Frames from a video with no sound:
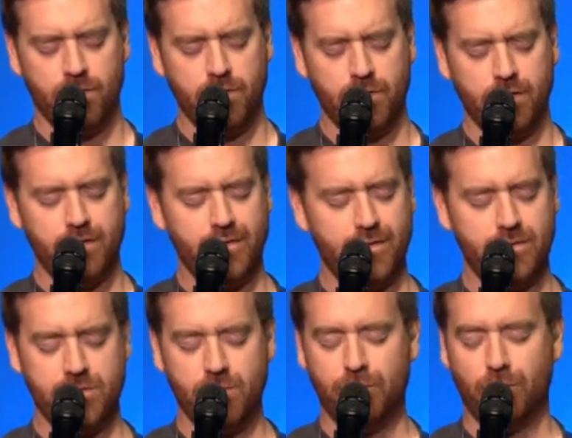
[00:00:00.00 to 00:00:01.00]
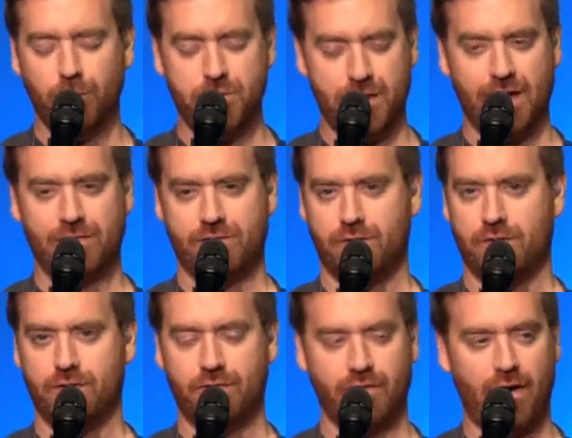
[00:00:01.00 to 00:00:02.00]
It's this twofold gesture
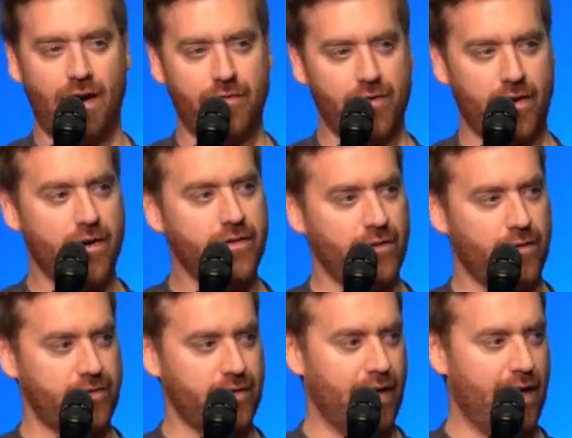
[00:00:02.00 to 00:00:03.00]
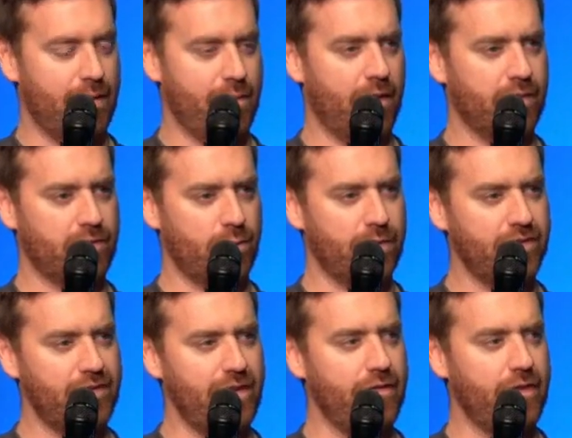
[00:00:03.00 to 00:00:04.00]
of offering ourselves to God, but also
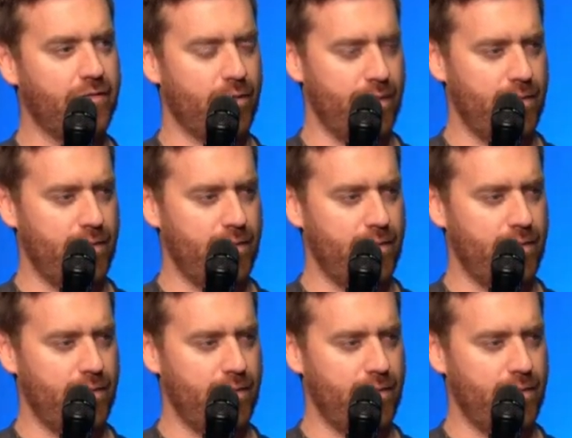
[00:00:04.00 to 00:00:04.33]
receiving from